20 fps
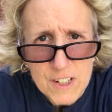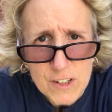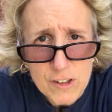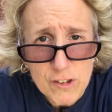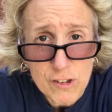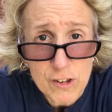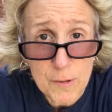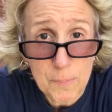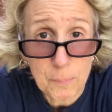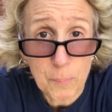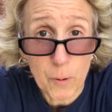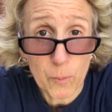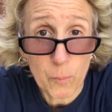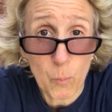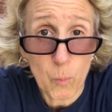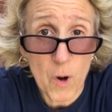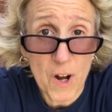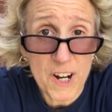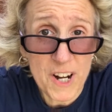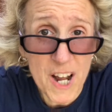should
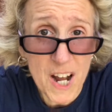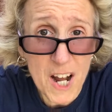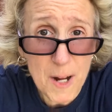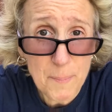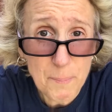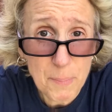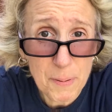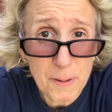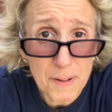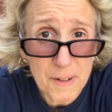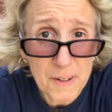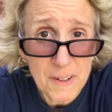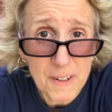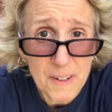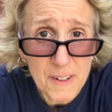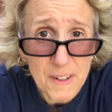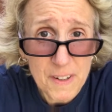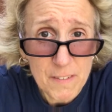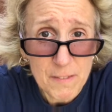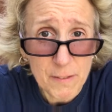put one up
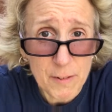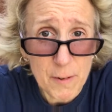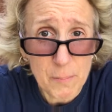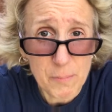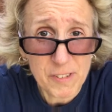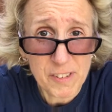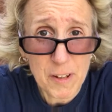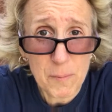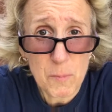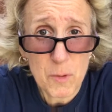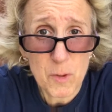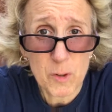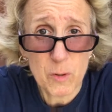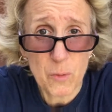from someone